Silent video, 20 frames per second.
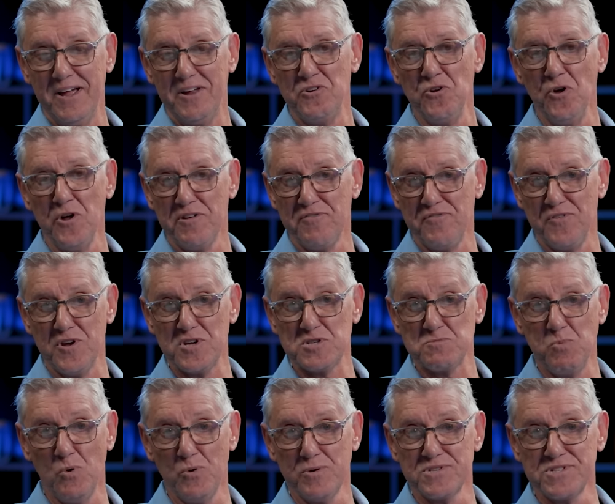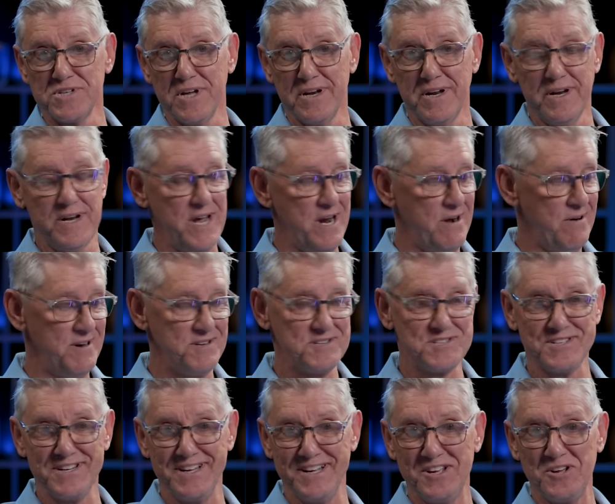not a firstborn son
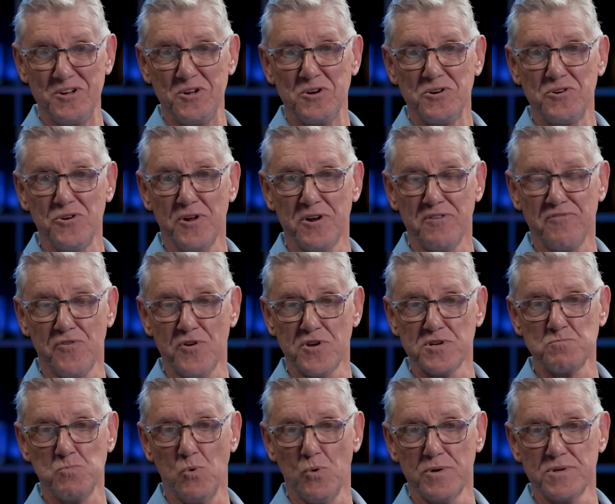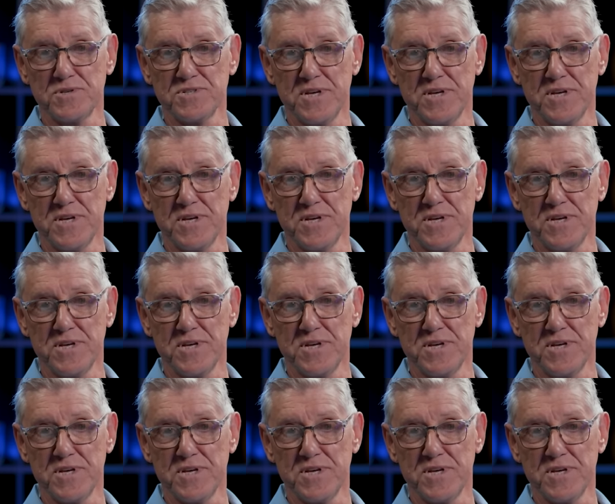inherits, not a firstborn